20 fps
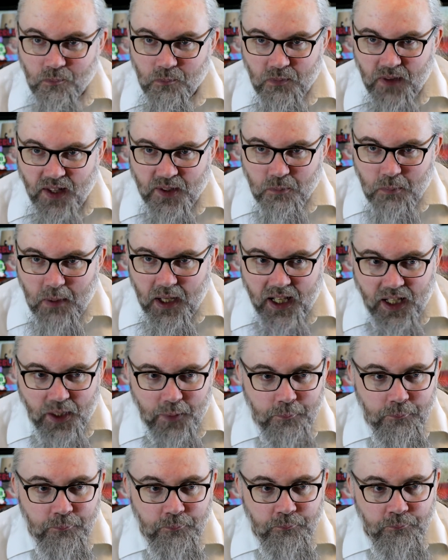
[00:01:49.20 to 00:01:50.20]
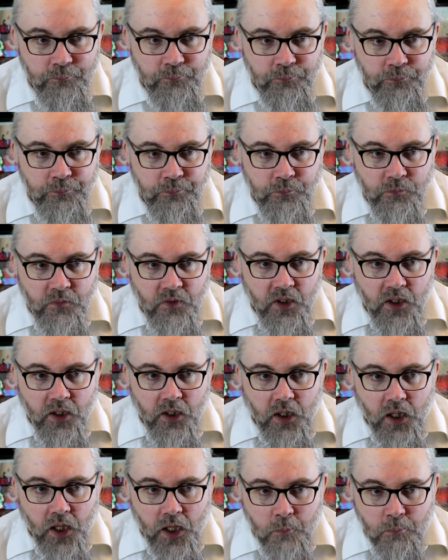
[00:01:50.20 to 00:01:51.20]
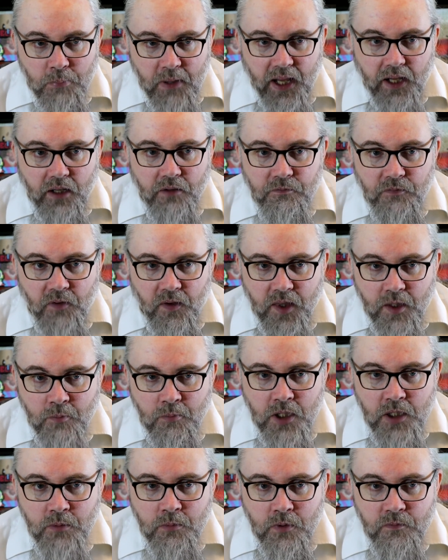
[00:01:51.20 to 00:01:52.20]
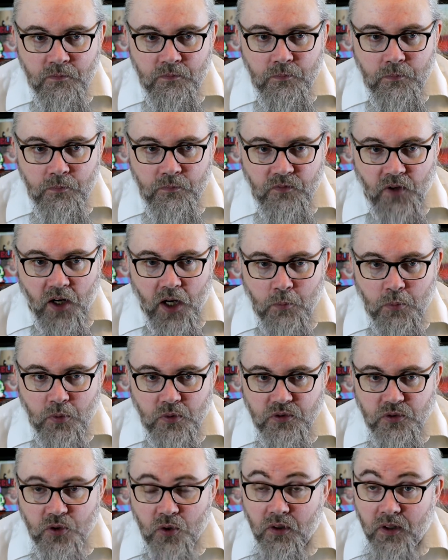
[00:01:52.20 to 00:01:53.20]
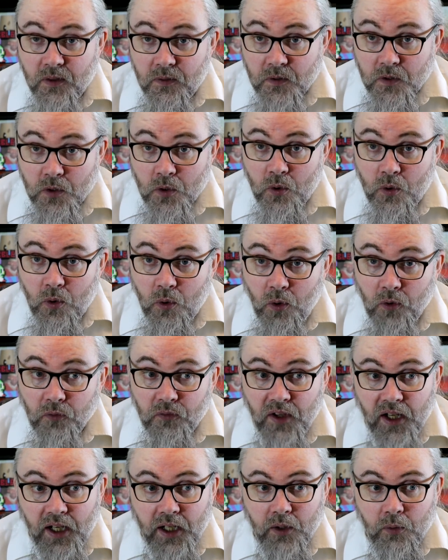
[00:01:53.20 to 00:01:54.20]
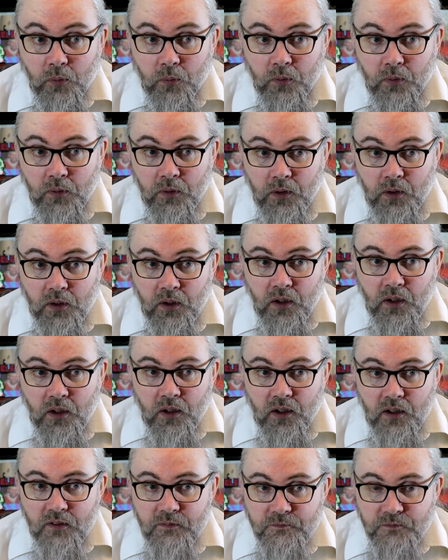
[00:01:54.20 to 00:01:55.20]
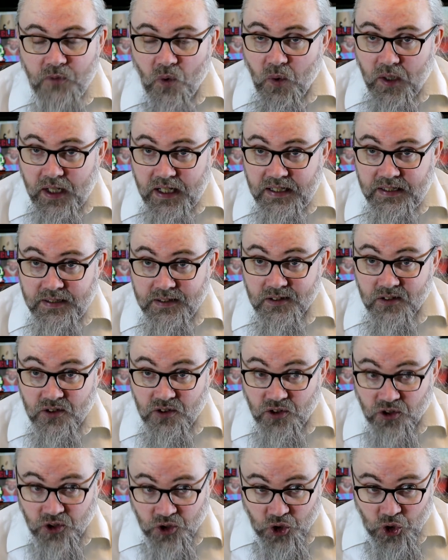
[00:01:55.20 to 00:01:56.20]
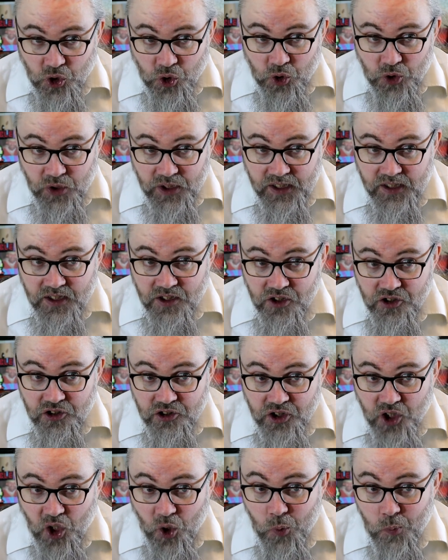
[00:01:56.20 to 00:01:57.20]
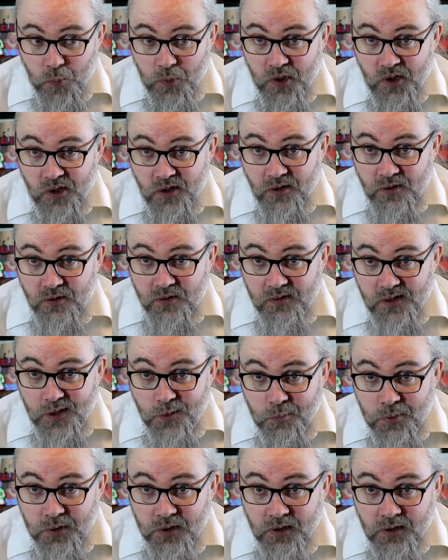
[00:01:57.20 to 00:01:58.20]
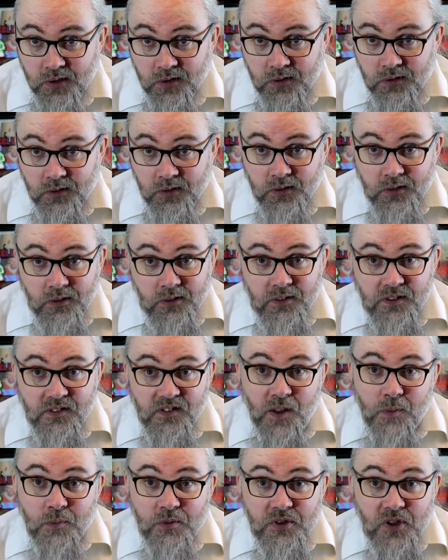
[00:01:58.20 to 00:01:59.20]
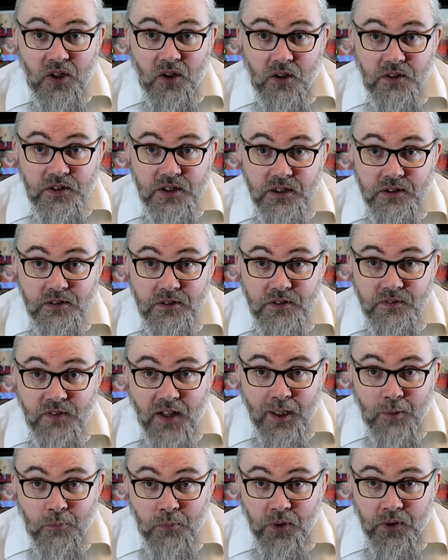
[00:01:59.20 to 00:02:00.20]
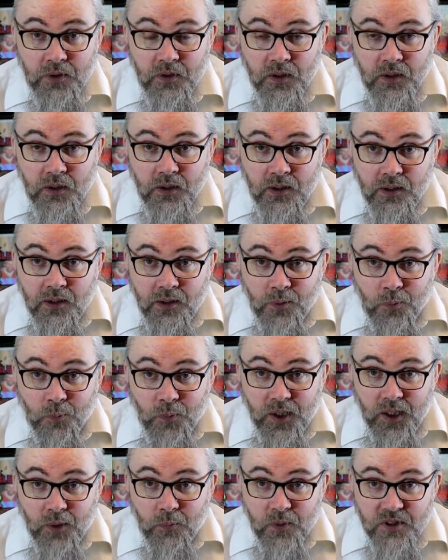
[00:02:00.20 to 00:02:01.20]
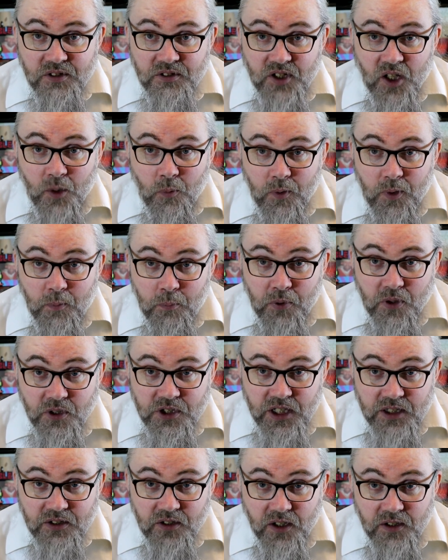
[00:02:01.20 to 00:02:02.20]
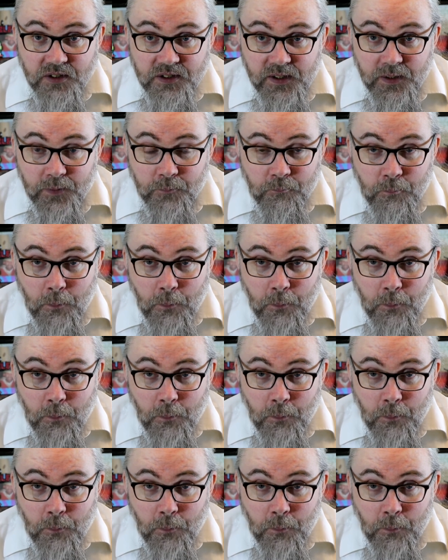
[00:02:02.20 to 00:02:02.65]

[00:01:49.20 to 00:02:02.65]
That's bad. Cut it back, find the minimum viable story, the core tale. Avoid story scope creep. This happens a lot in development, where we start with a project idea